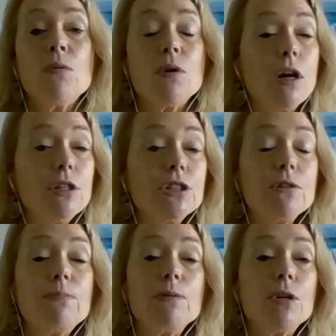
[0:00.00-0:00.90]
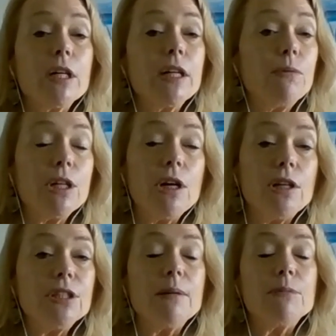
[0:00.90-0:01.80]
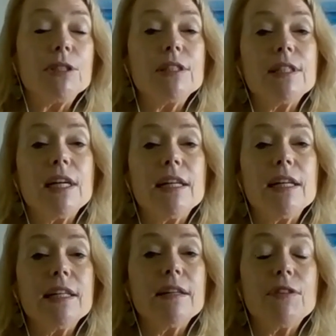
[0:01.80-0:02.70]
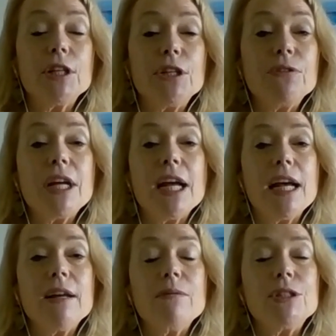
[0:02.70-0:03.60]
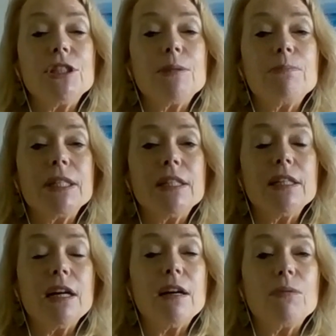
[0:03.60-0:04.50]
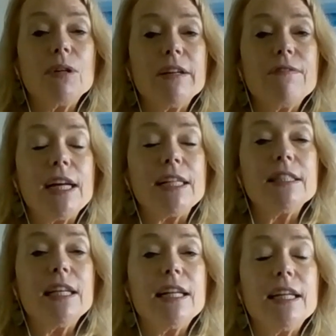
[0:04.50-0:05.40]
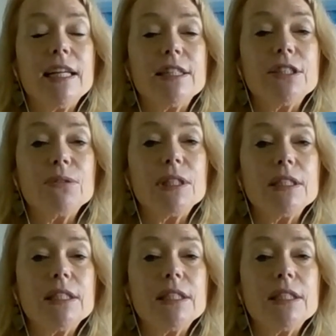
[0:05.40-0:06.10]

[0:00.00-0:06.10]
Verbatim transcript: We're also been working with the Alzheimer's Society of the UK, which has been uh, really fascinating and doing mm-hmm.